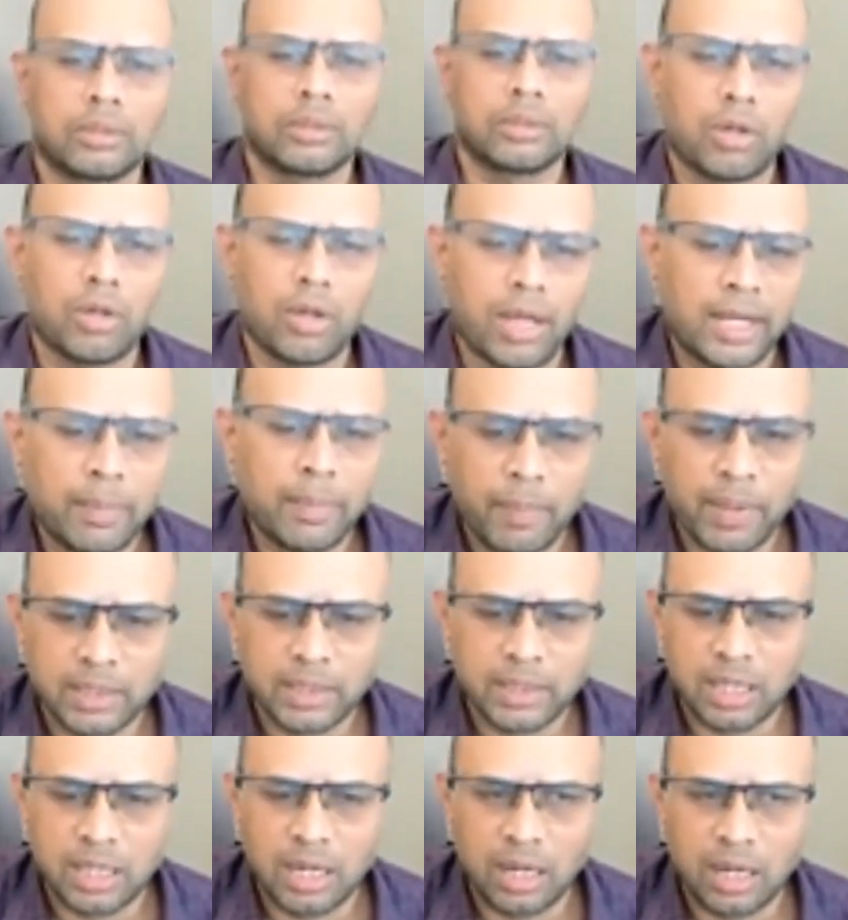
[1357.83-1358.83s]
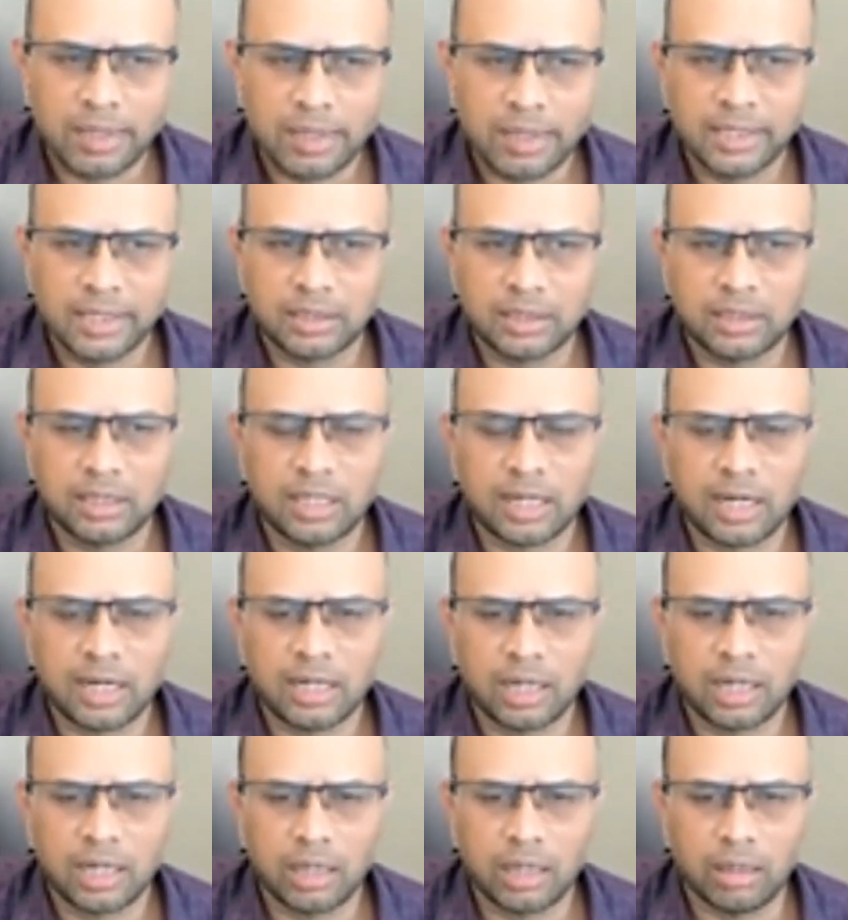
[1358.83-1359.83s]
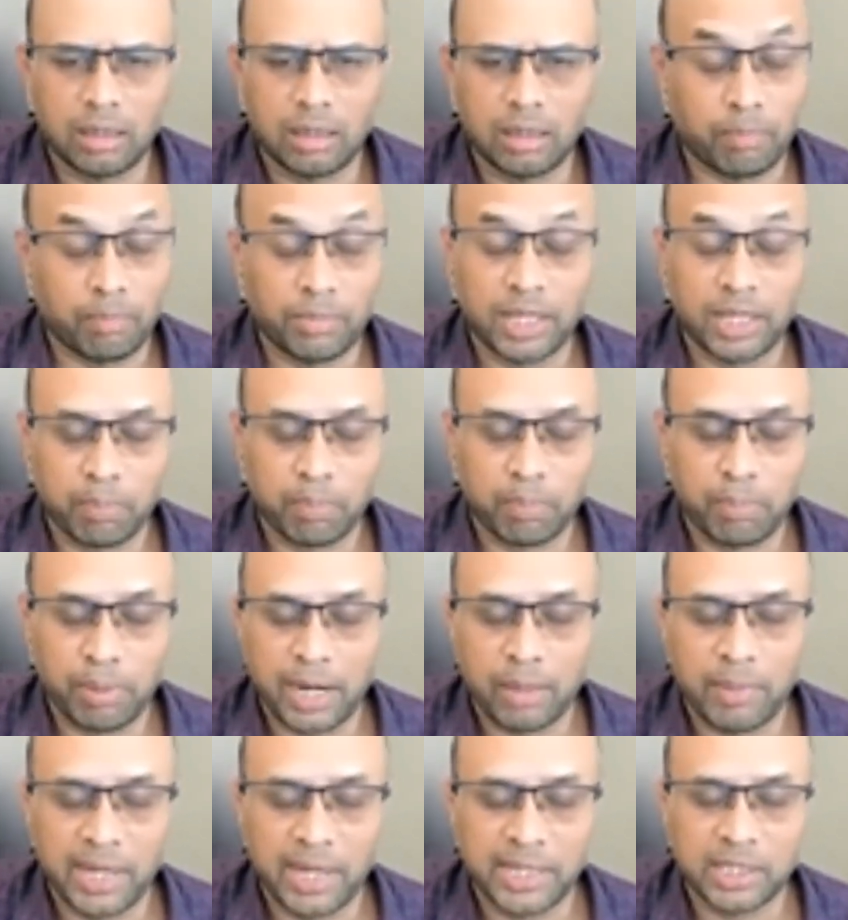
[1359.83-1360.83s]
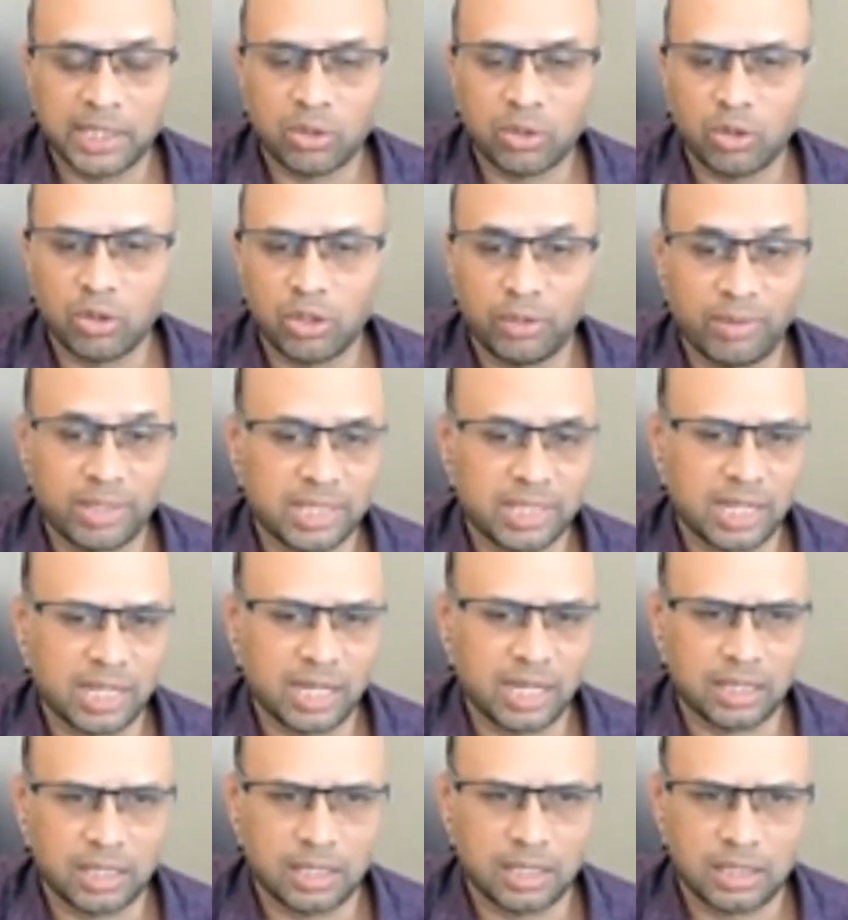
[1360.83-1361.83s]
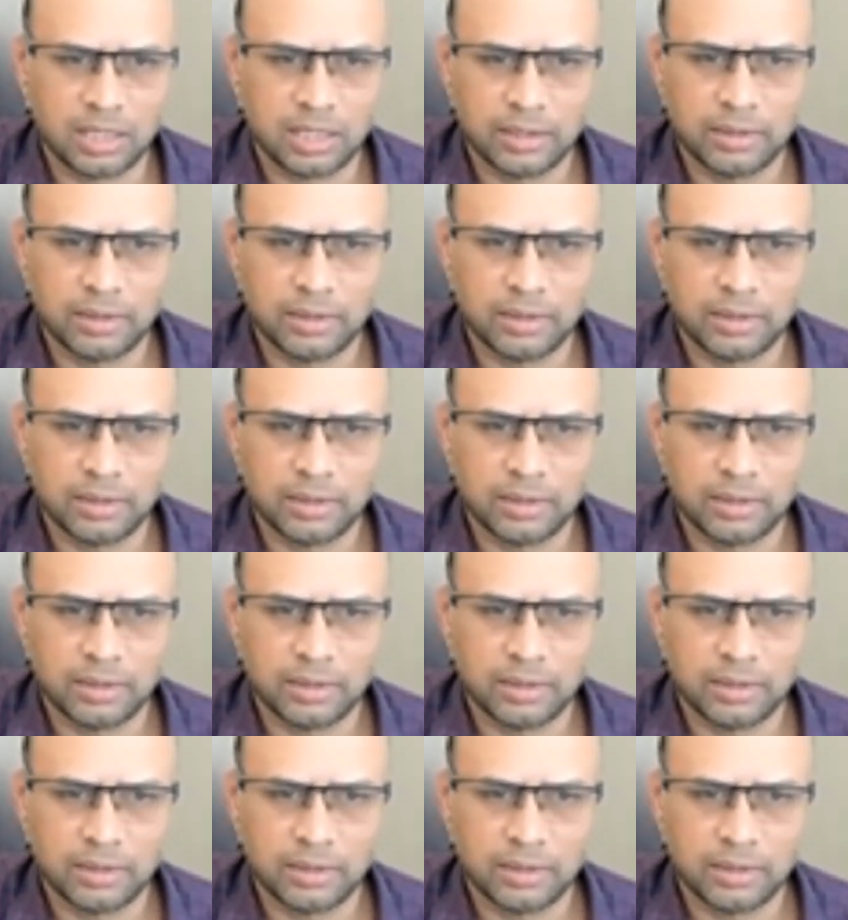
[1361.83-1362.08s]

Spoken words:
So any personal learnings that played major role in your success?